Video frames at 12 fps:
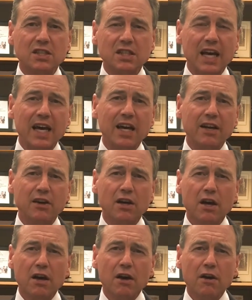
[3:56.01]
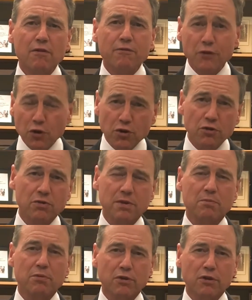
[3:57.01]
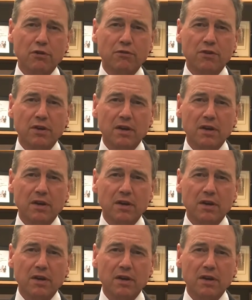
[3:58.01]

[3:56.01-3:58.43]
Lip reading: to how to further improve